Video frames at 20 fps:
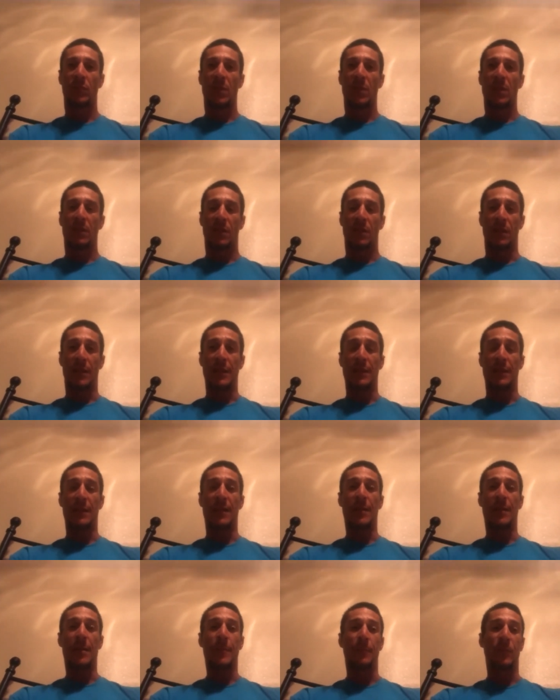And
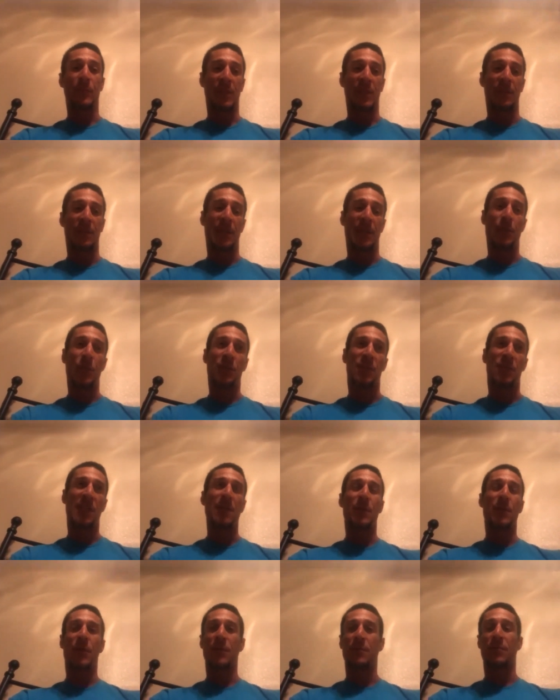there was
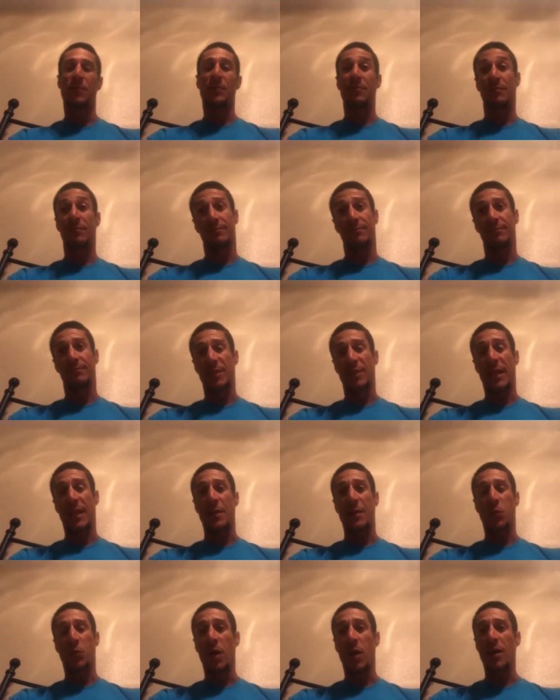several that
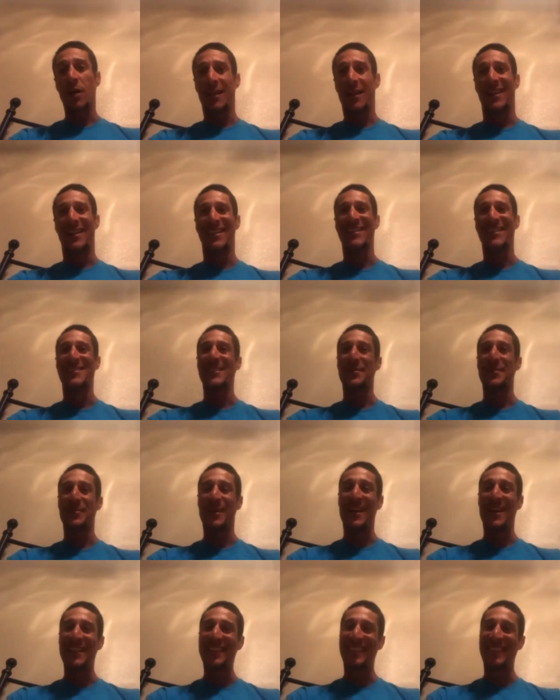I walk the run.